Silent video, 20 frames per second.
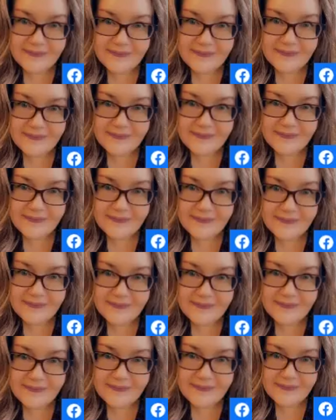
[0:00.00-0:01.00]

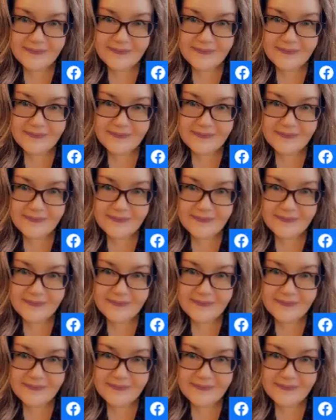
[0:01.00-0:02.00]

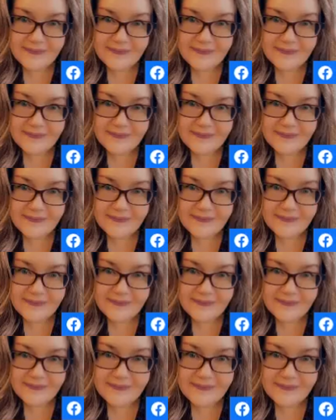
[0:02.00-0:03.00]

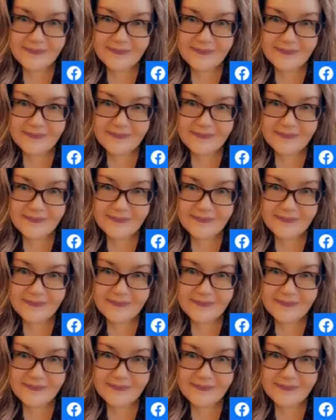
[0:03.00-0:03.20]
[no speech]